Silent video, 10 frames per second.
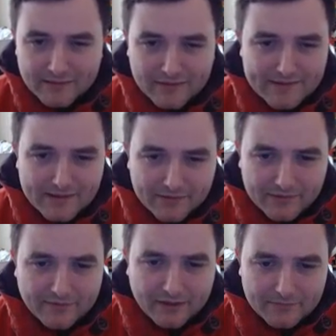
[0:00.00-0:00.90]
well, he's
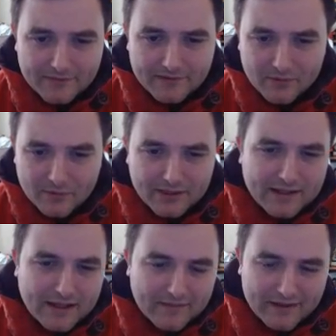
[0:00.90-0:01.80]
undeveloped his queen
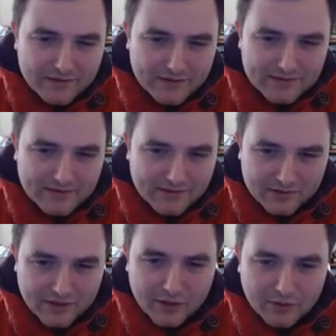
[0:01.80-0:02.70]
now, and that's just that's
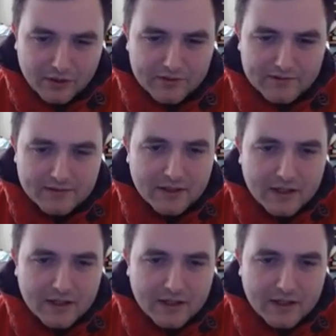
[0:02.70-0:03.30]
just no good.